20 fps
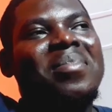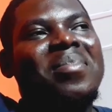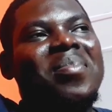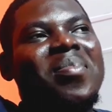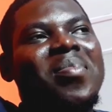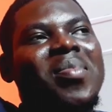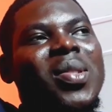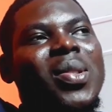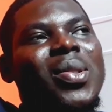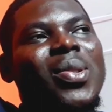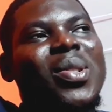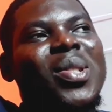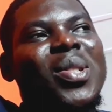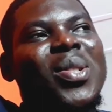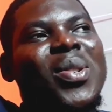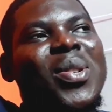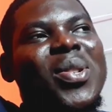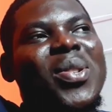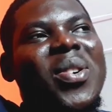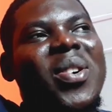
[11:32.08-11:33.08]
So she was
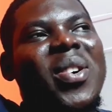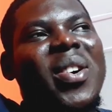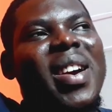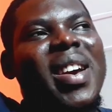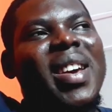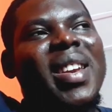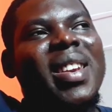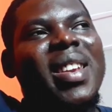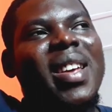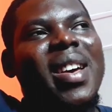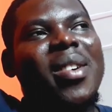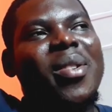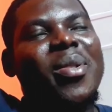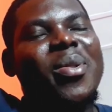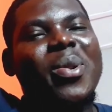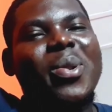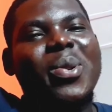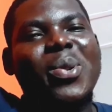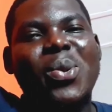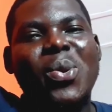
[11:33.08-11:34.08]
crying and I
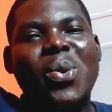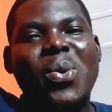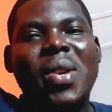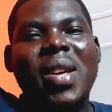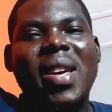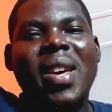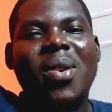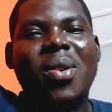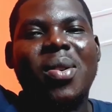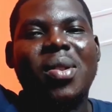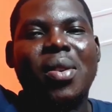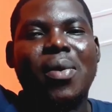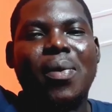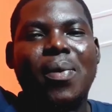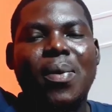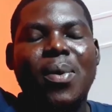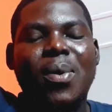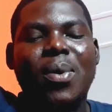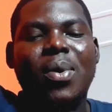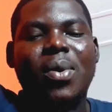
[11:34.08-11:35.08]
consoled her on the
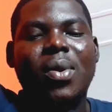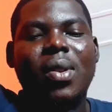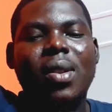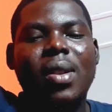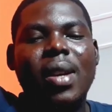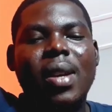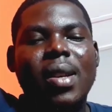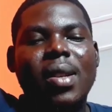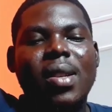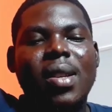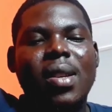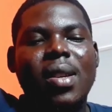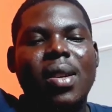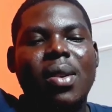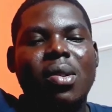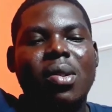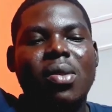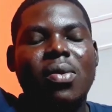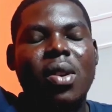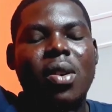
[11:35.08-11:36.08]
phone. That day I was very,
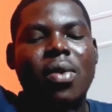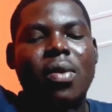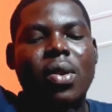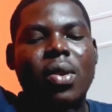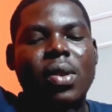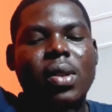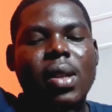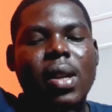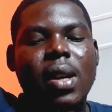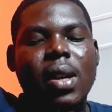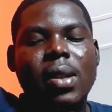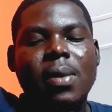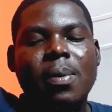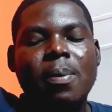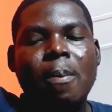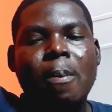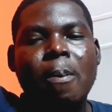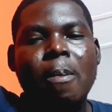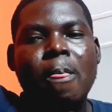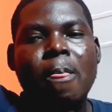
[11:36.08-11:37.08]
very sad.
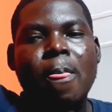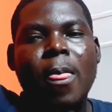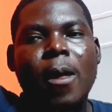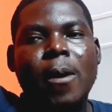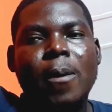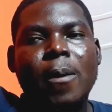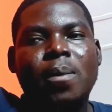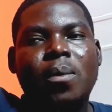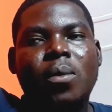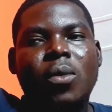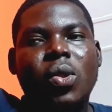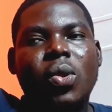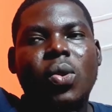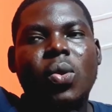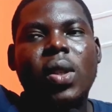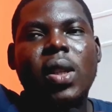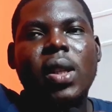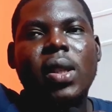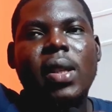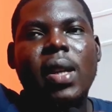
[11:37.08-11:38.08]
So
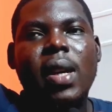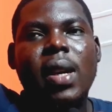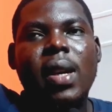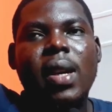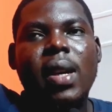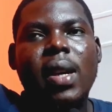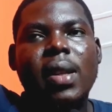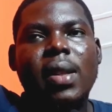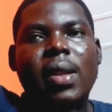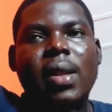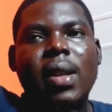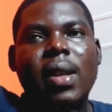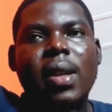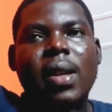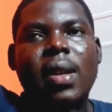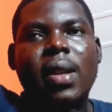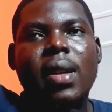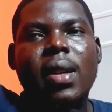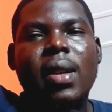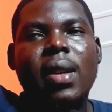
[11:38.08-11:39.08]
later, I
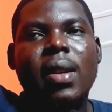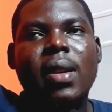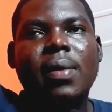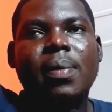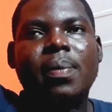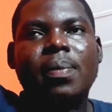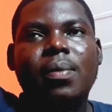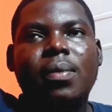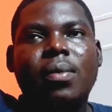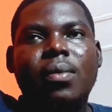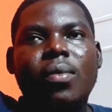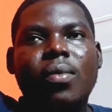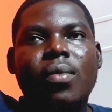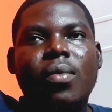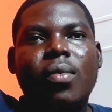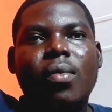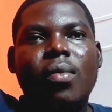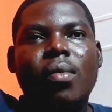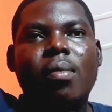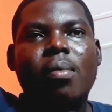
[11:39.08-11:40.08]
think
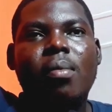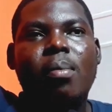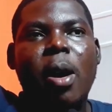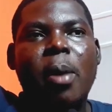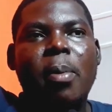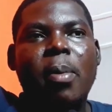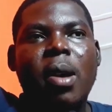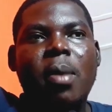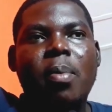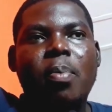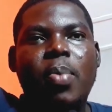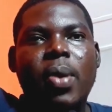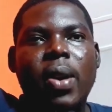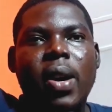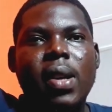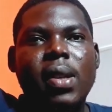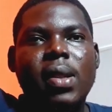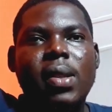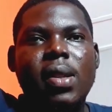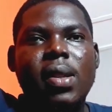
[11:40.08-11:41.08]
my mom passed
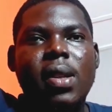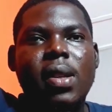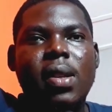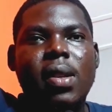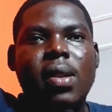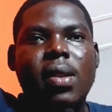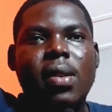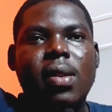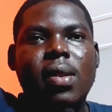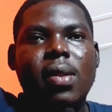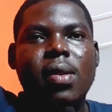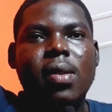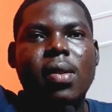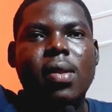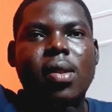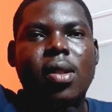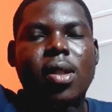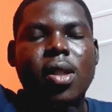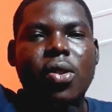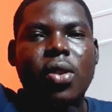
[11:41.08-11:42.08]
in
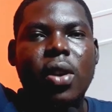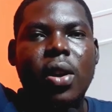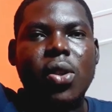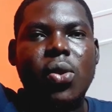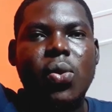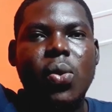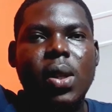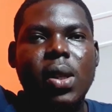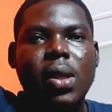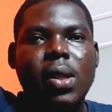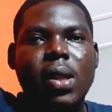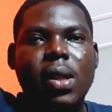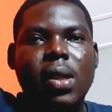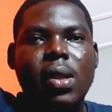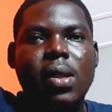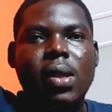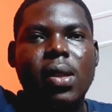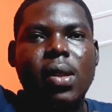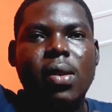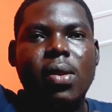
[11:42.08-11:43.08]
January 2016.
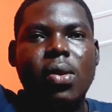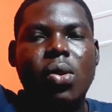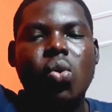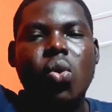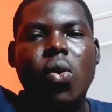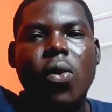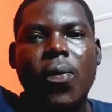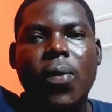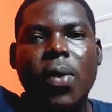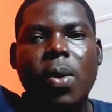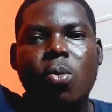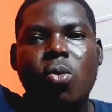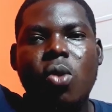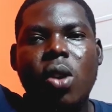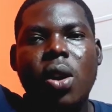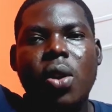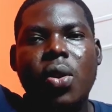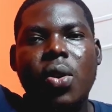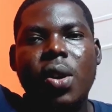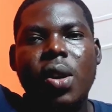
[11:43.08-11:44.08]
So
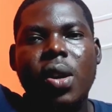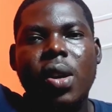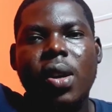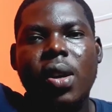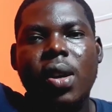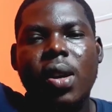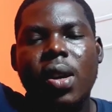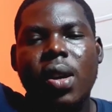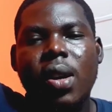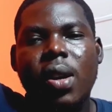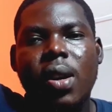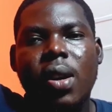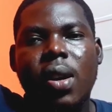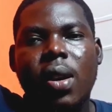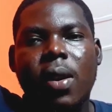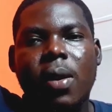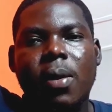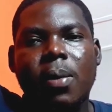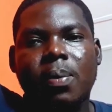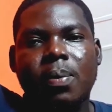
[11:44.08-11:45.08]
February
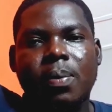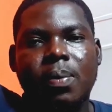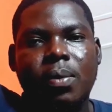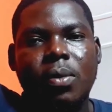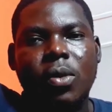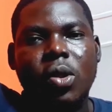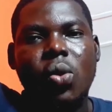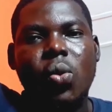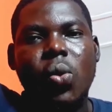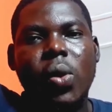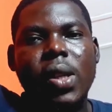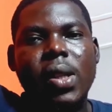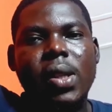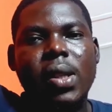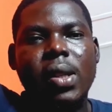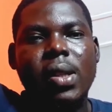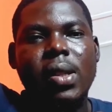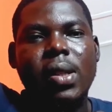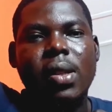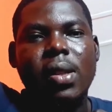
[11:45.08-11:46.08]
2016,
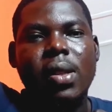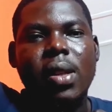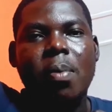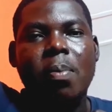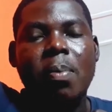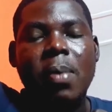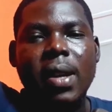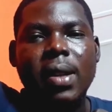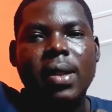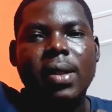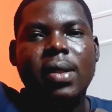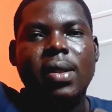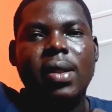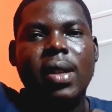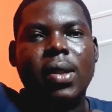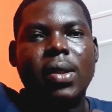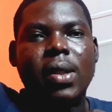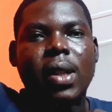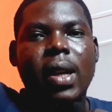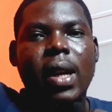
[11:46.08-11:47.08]
a month down the line
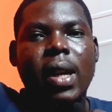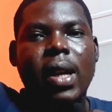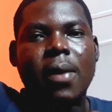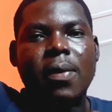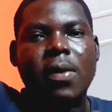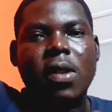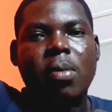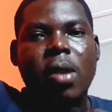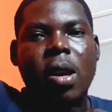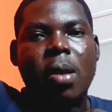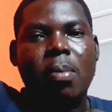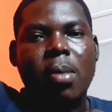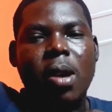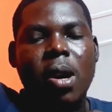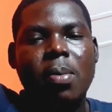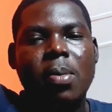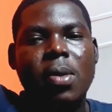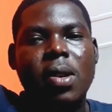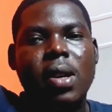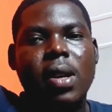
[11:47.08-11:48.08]
after my mommy
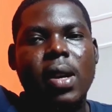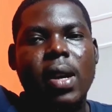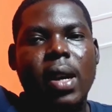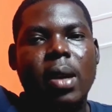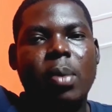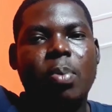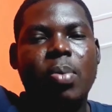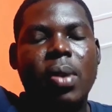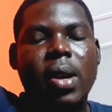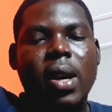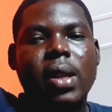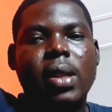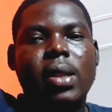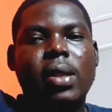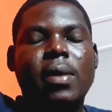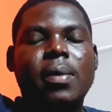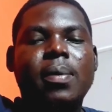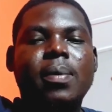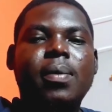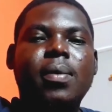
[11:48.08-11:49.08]
had passed,
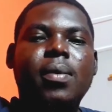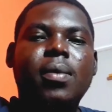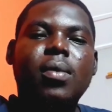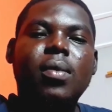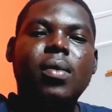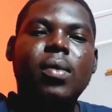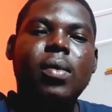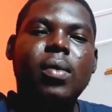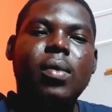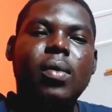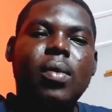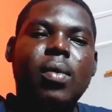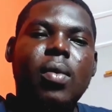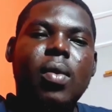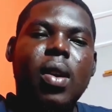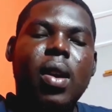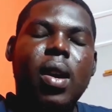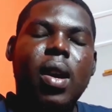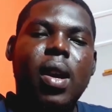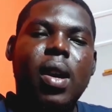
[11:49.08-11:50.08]

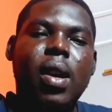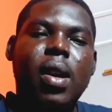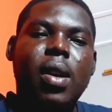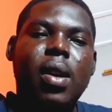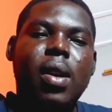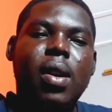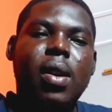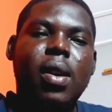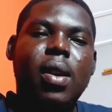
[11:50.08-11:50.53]
I